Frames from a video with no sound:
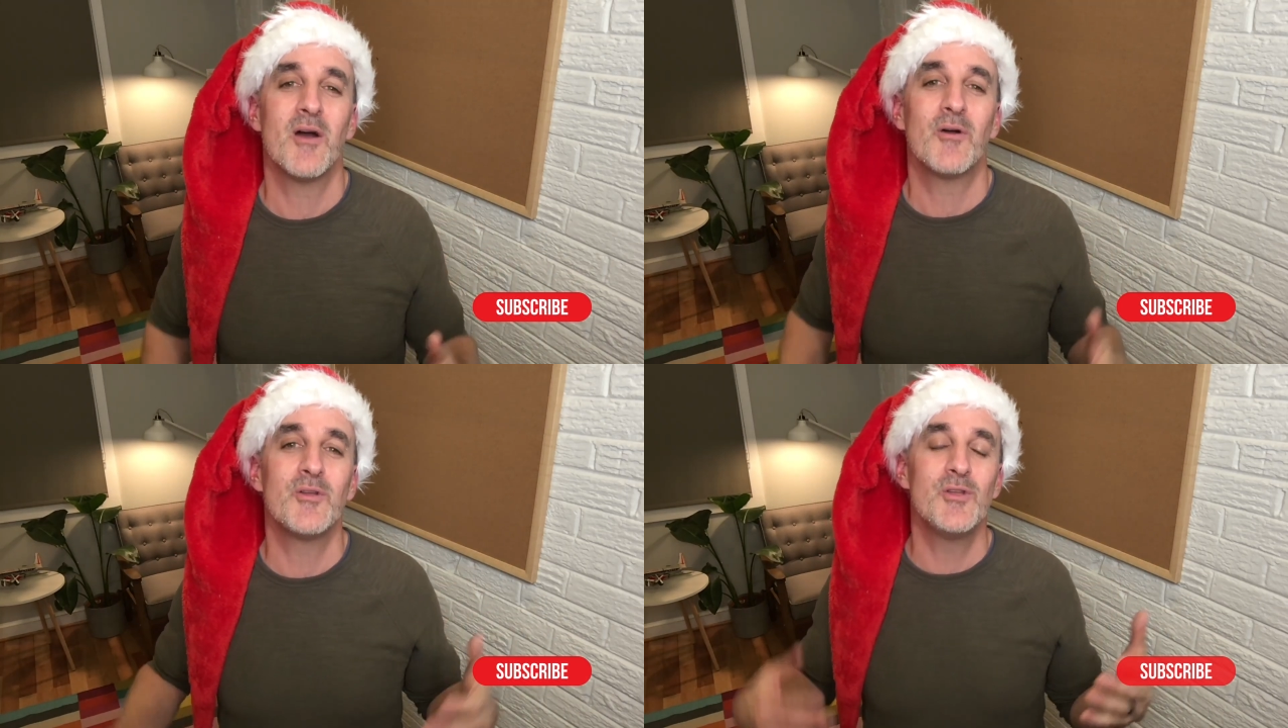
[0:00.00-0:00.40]

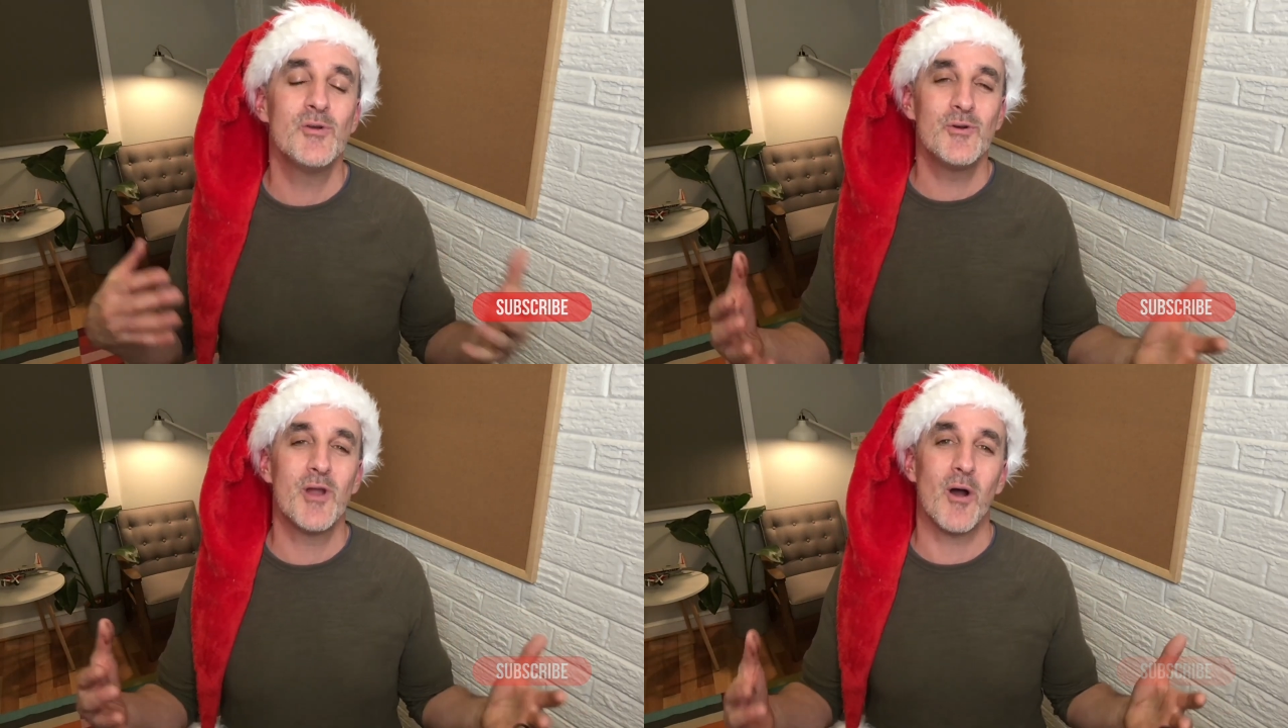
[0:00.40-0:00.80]
who
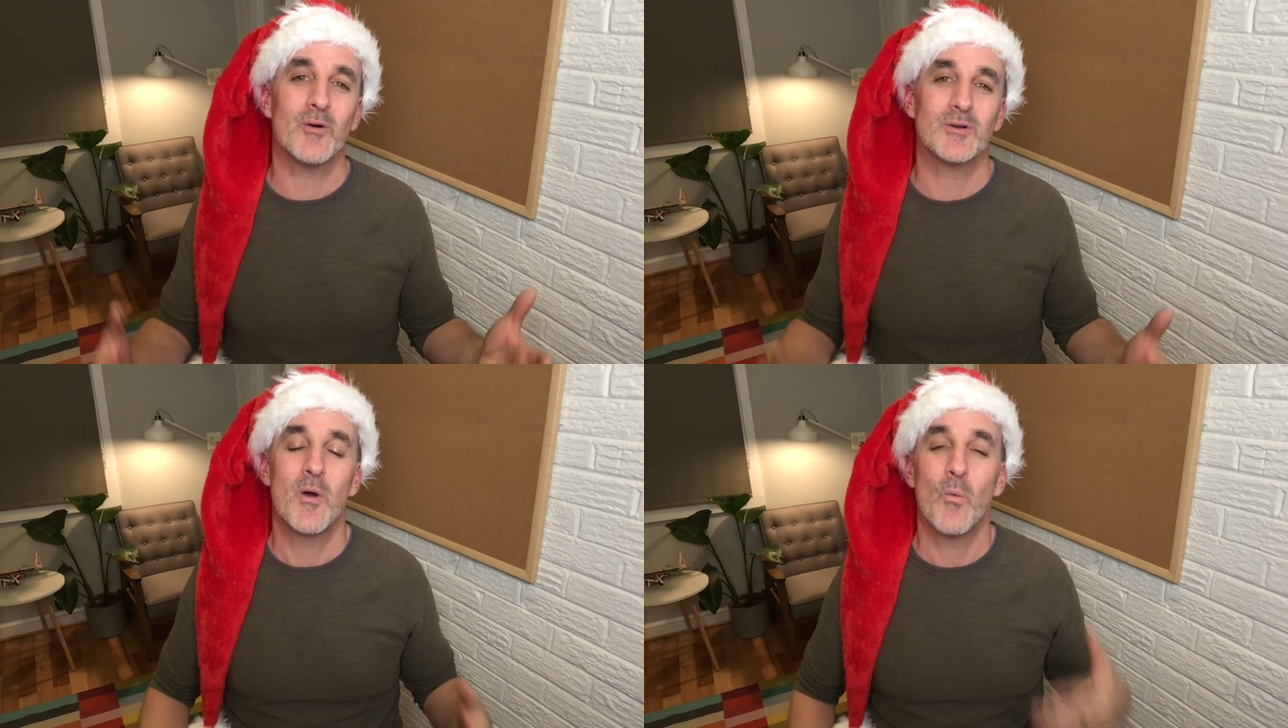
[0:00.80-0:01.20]
you
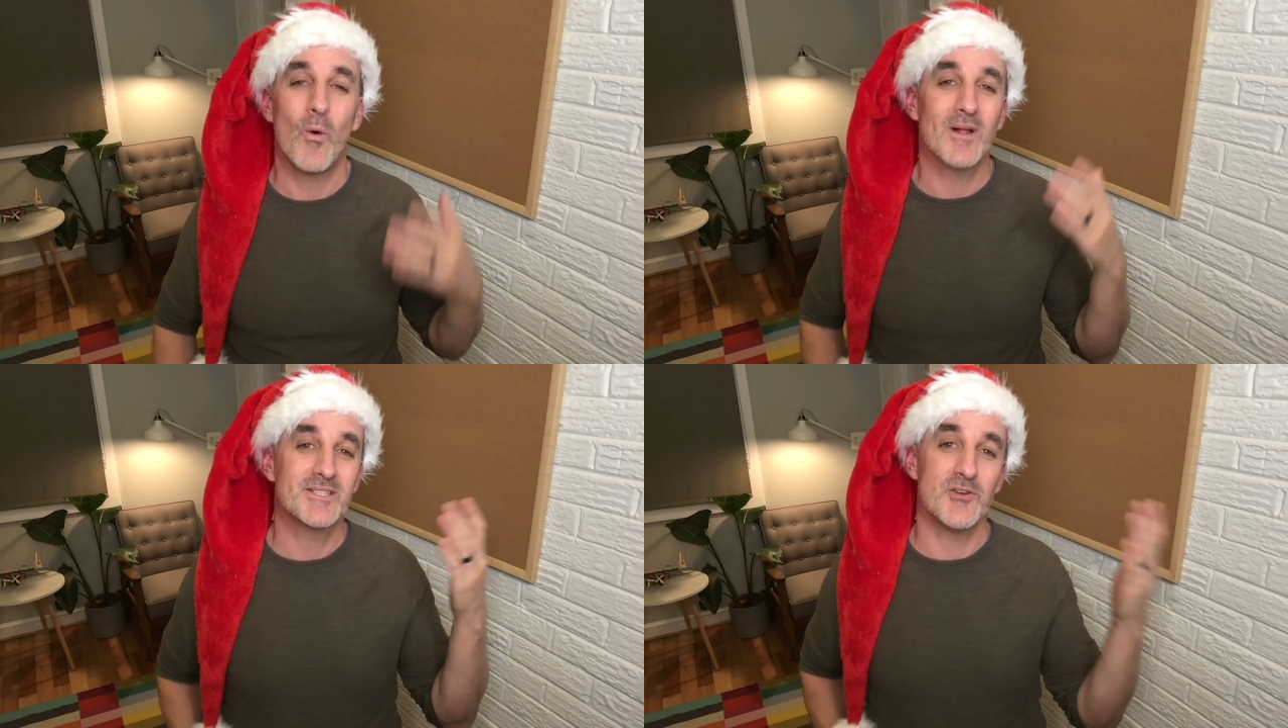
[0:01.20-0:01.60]
know
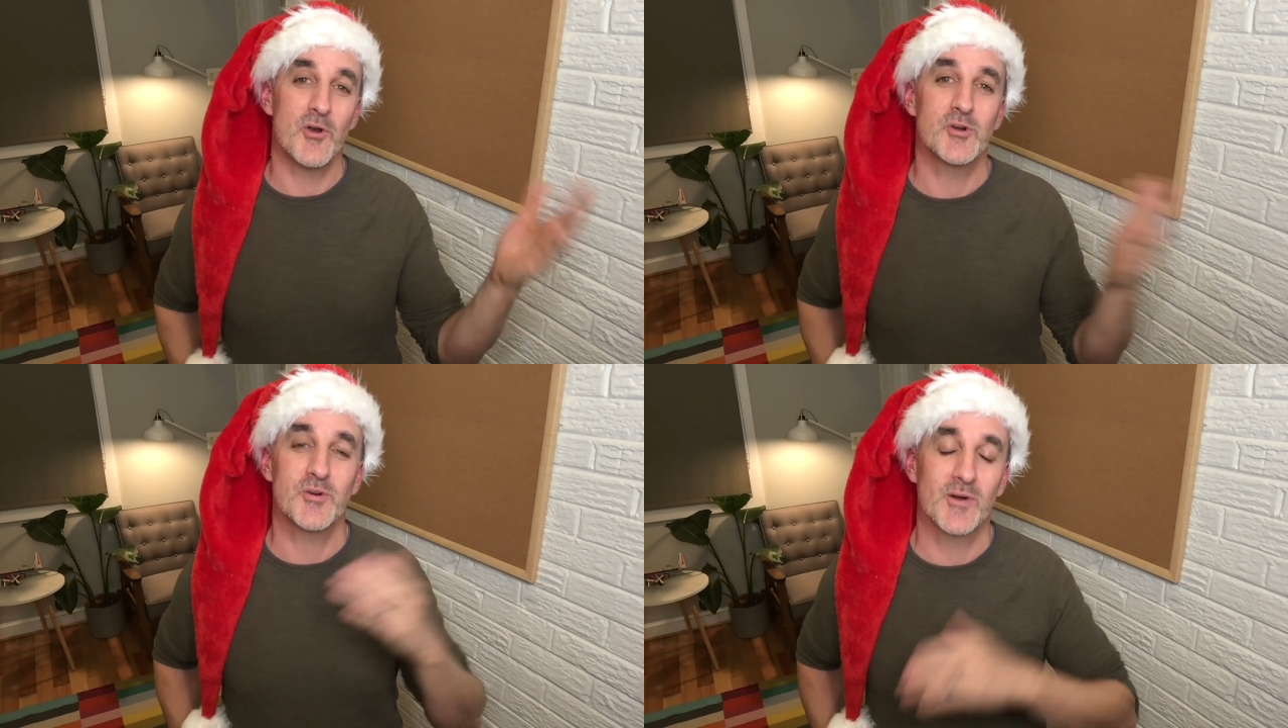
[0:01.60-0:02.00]
wants to
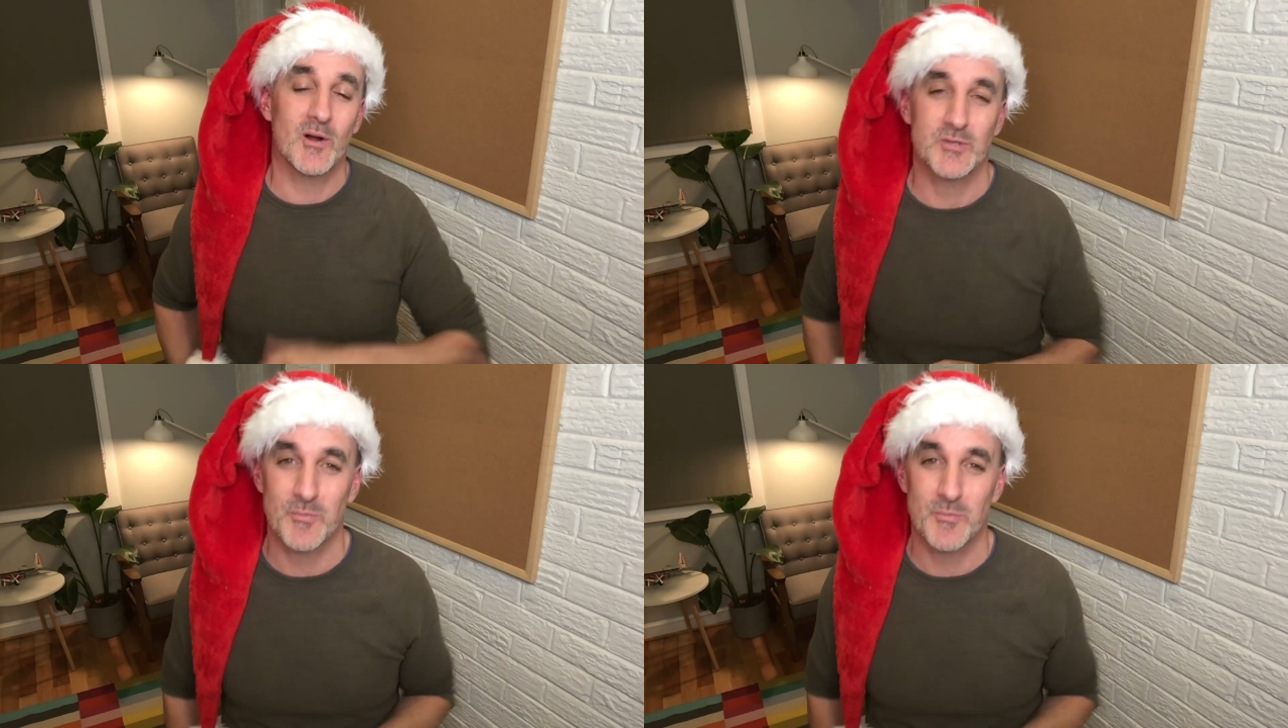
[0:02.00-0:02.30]
nurture culture